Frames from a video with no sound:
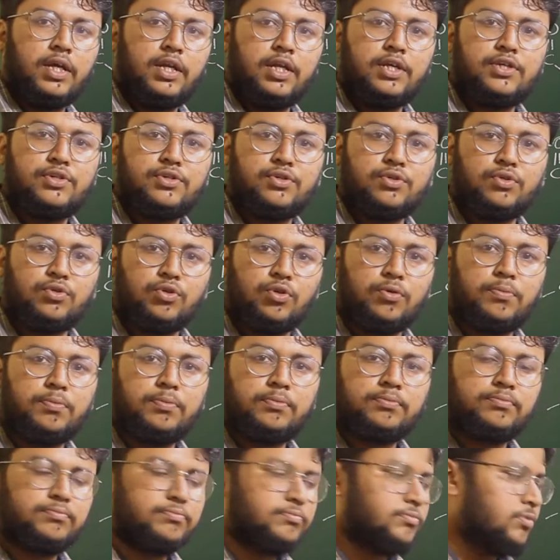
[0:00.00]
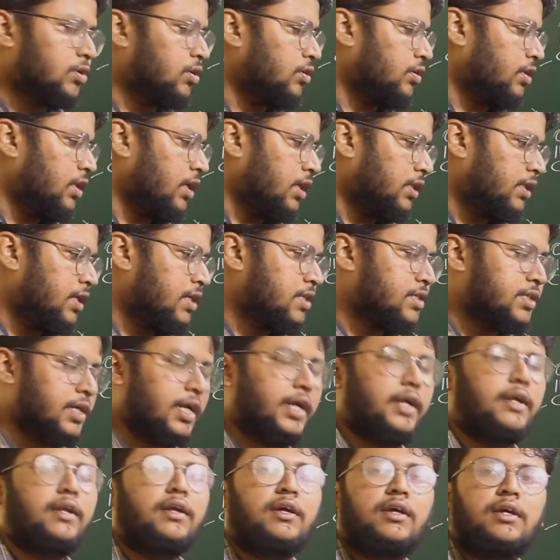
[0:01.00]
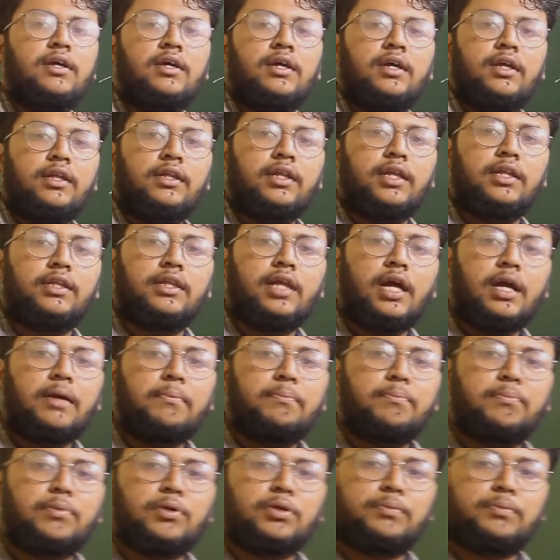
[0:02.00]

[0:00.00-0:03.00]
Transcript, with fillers: NH2 group on the other side then that